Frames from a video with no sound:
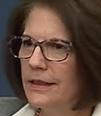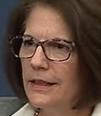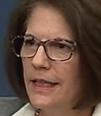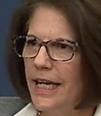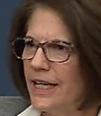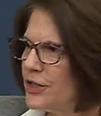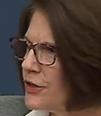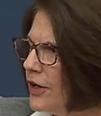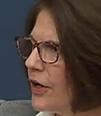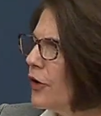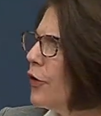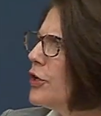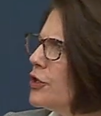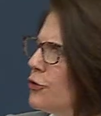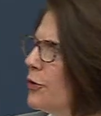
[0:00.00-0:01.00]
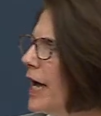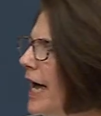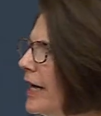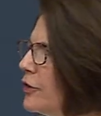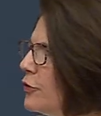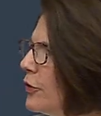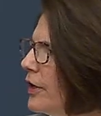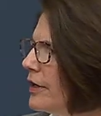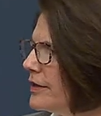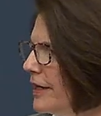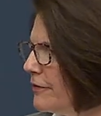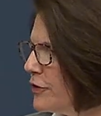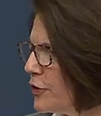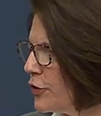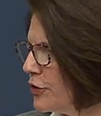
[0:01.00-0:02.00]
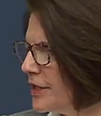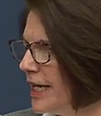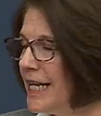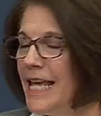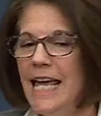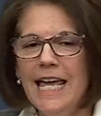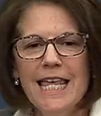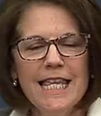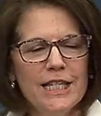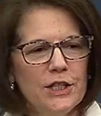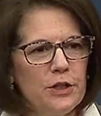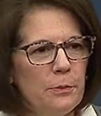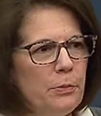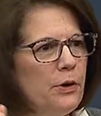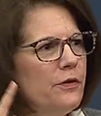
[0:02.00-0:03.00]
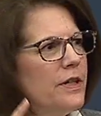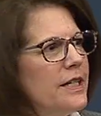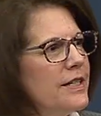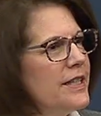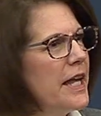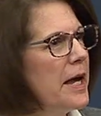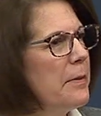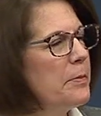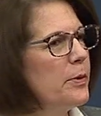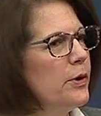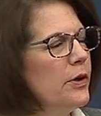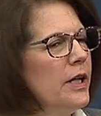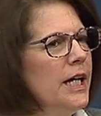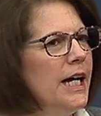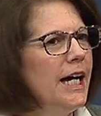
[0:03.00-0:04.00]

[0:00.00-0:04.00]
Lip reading: And it's not going to add to our deficit or debt. This is a perfect example.